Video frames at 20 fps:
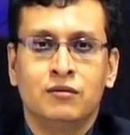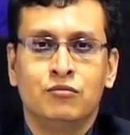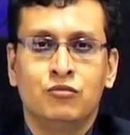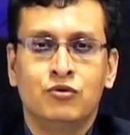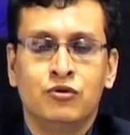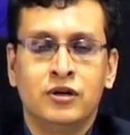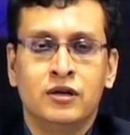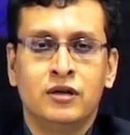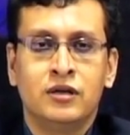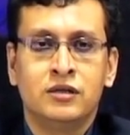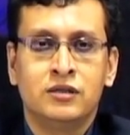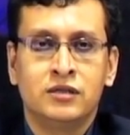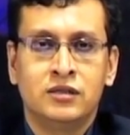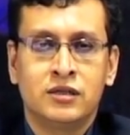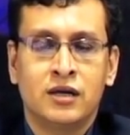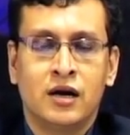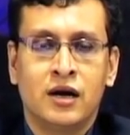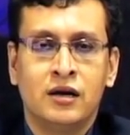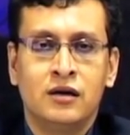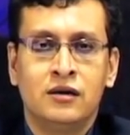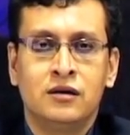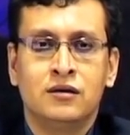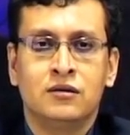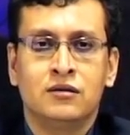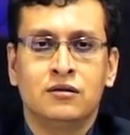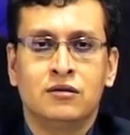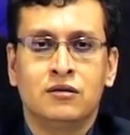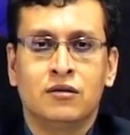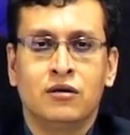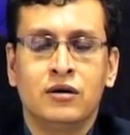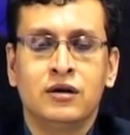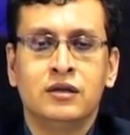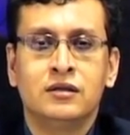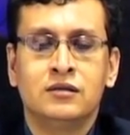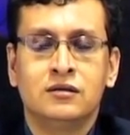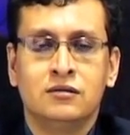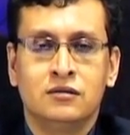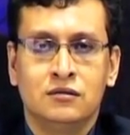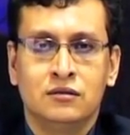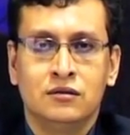put it in shunt or
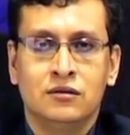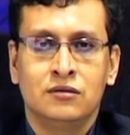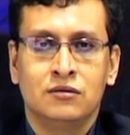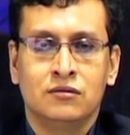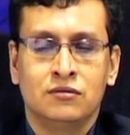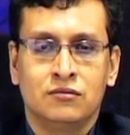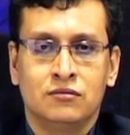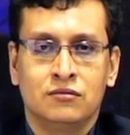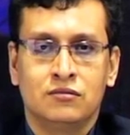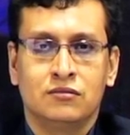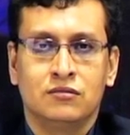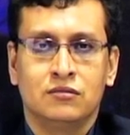in you know